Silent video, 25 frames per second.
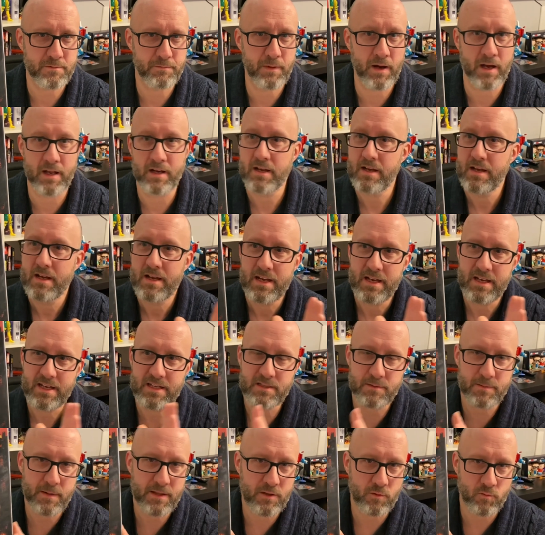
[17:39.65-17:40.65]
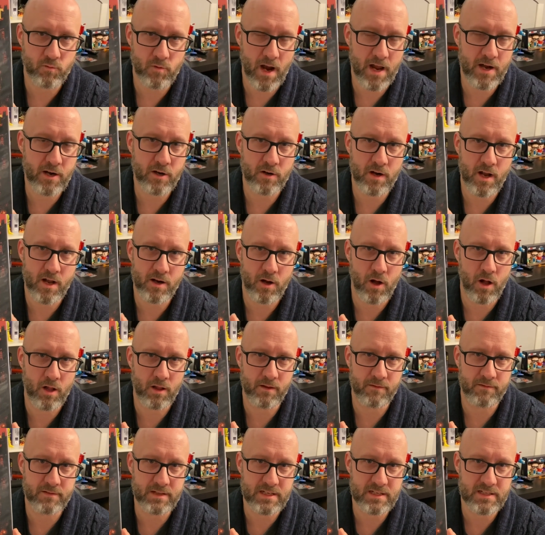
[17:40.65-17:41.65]
but he's been the writer on all
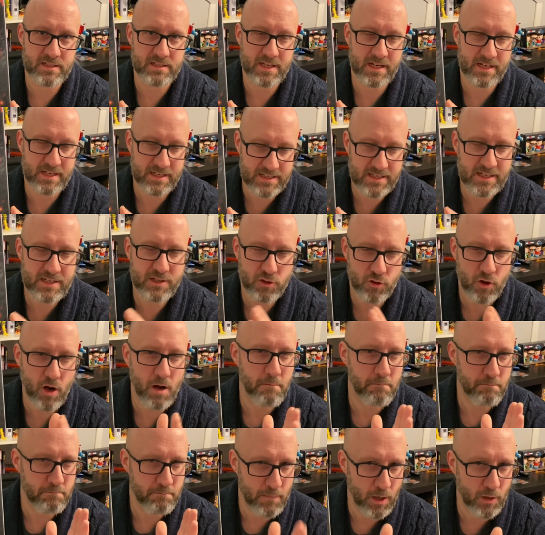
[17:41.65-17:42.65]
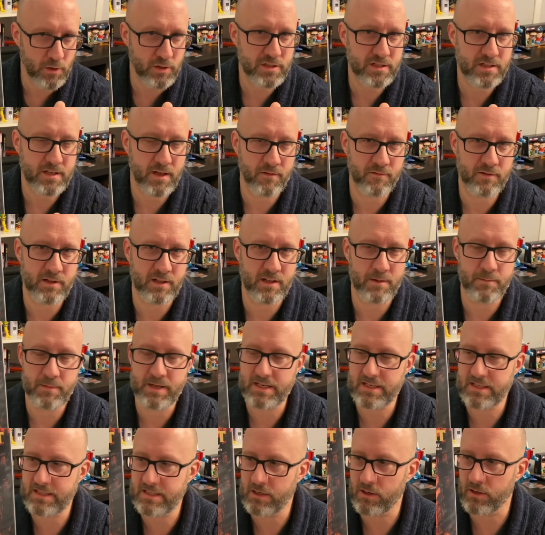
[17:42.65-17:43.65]
of these, and he did draw most of the
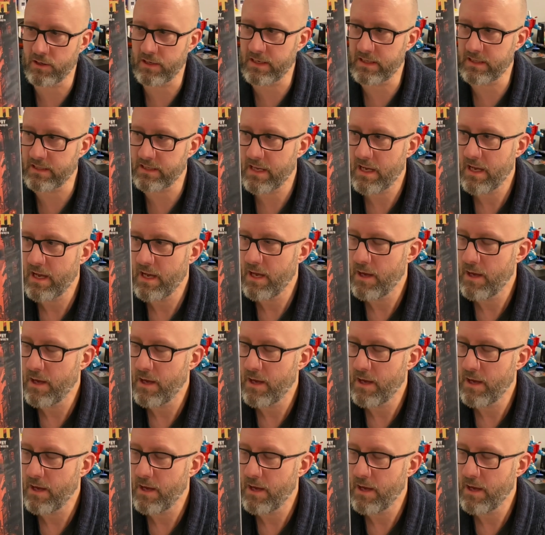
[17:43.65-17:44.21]
limited series.